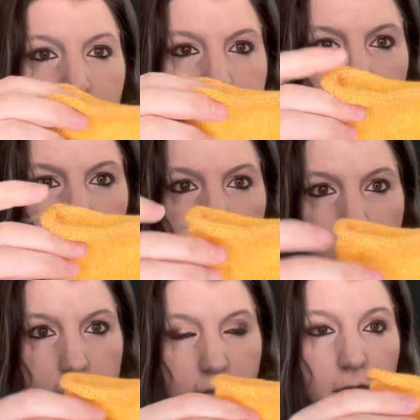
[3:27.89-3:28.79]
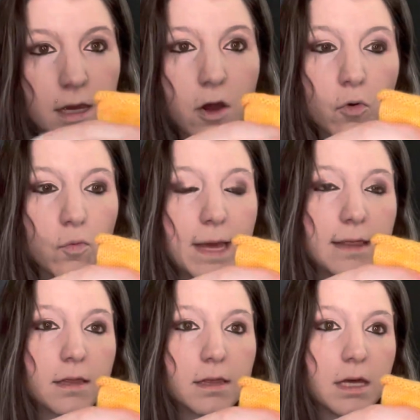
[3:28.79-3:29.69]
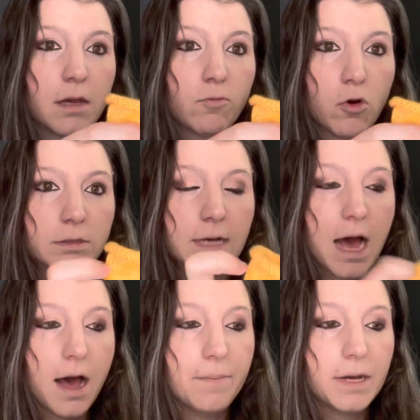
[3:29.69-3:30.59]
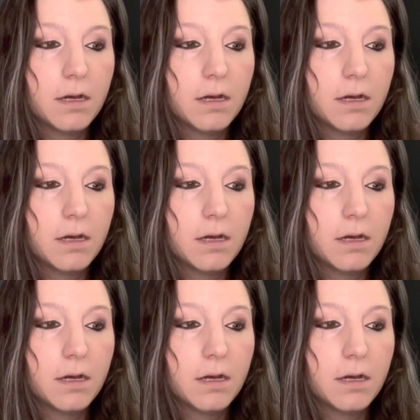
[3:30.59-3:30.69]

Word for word: of a shorty thing with the roll top.